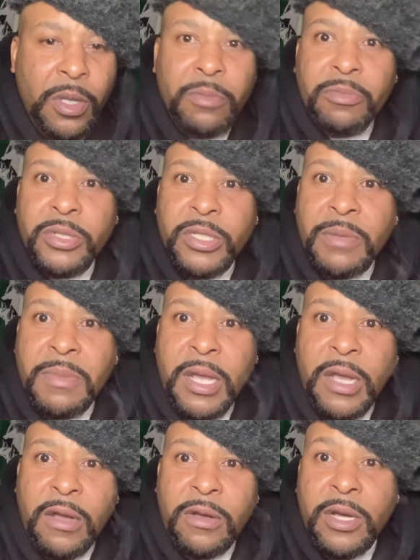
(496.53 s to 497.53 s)
But
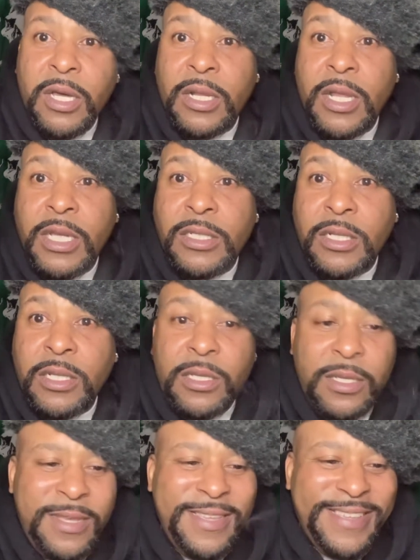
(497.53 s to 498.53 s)
somehow, allegedly,
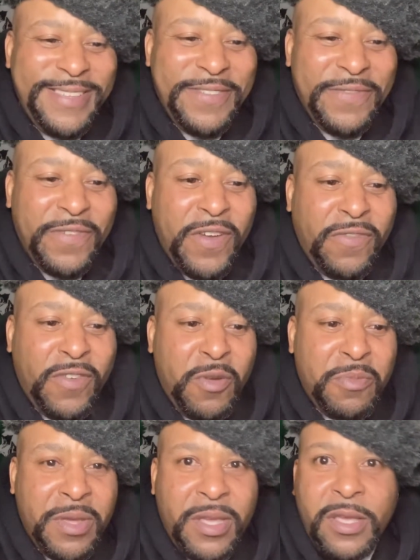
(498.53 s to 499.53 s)
Volvo
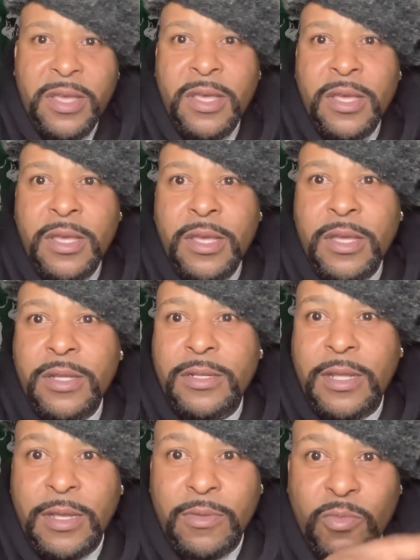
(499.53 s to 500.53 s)
Man
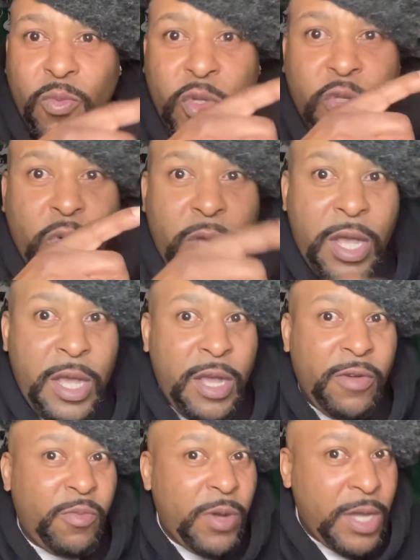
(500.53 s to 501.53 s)
then went to a
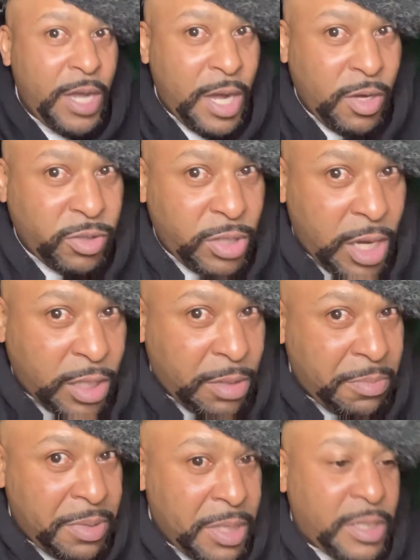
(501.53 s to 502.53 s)
halfway house, knocked the
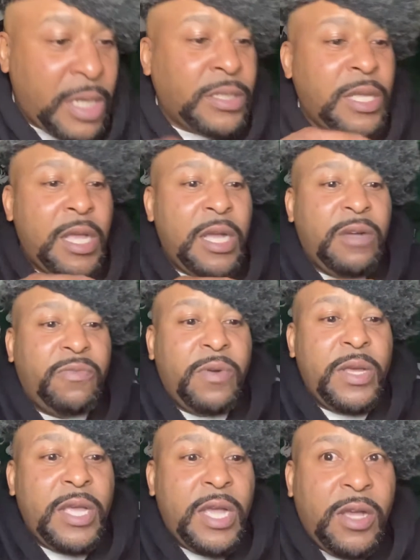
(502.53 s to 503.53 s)
bitch at the
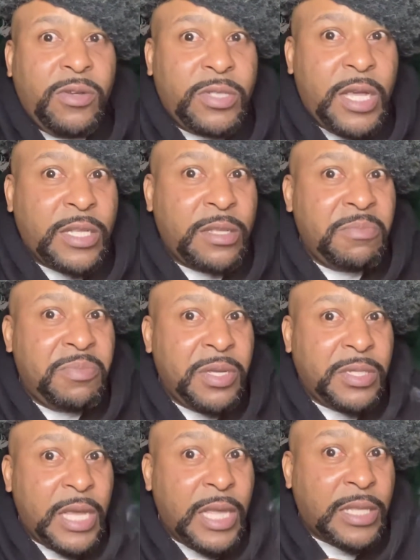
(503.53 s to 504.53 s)
halfway house, got the
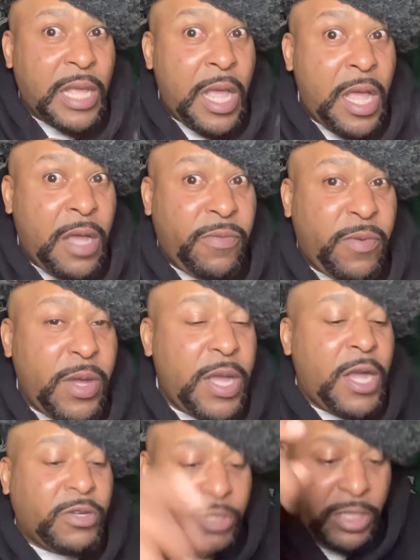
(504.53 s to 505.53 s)
bitch at the halfway
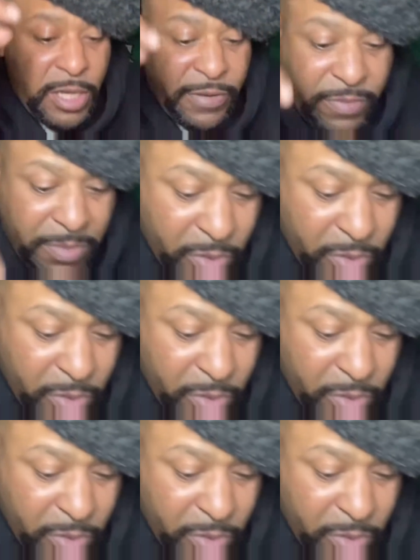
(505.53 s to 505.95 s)
house to give him a